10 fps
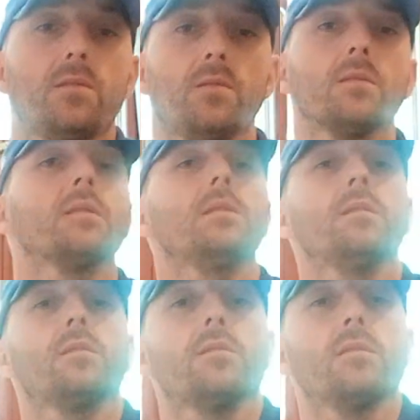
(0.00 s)
to
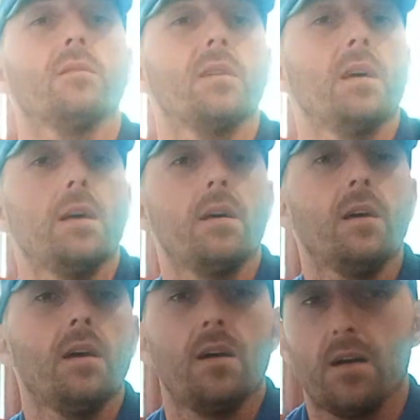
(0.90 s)
see, to
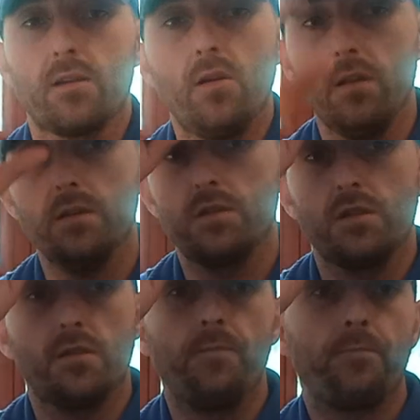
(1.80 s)
acknowledge